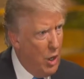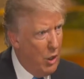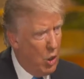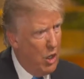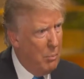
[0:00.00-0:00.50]

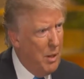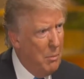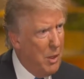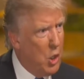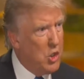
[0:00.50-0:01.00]
it could have
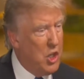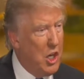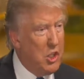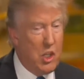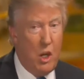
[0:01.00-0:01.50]
been because
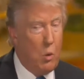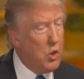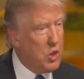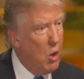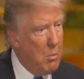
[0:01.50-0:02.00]
the incident
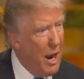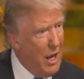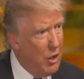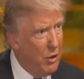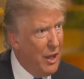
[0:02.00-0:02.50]
was so
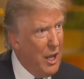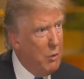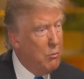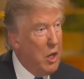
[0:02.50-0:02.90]
minor that he